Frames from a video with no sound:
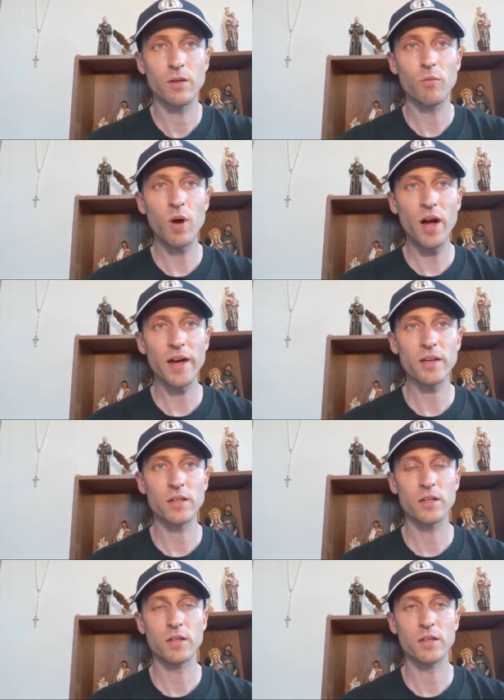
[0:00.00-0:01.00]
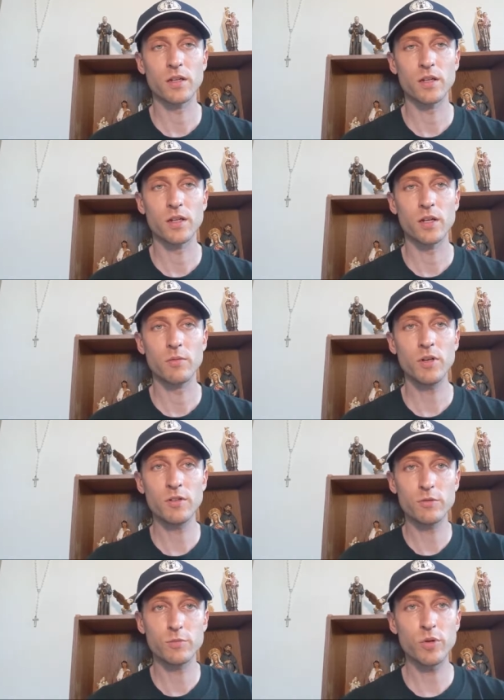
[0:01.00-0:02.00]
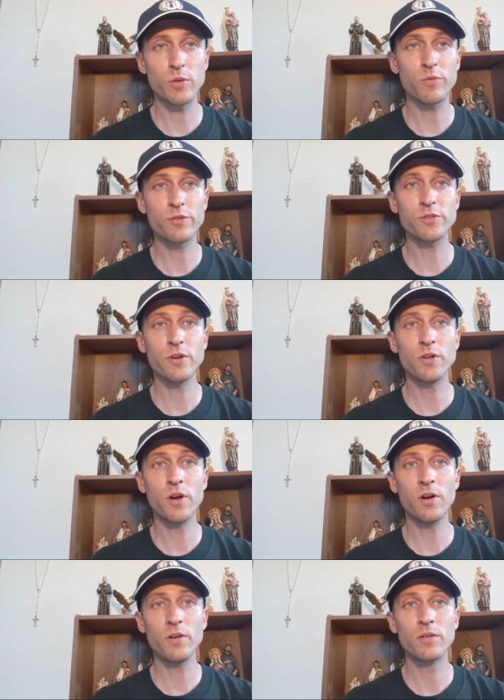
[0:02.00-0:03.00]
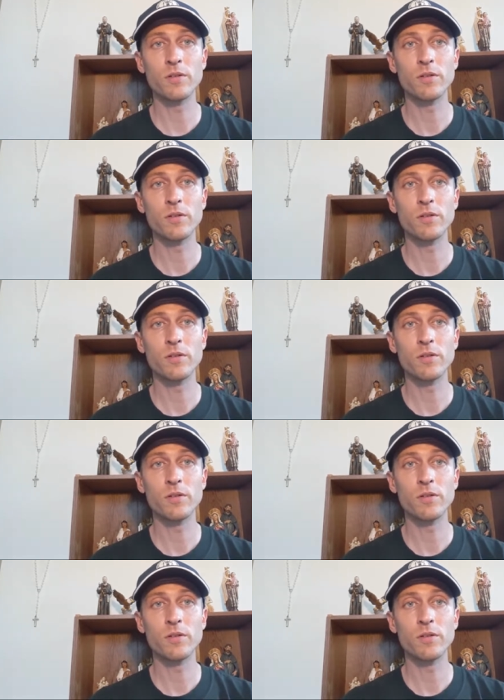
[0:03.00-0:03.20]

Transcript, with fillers: Why? Because he was Pope for so long?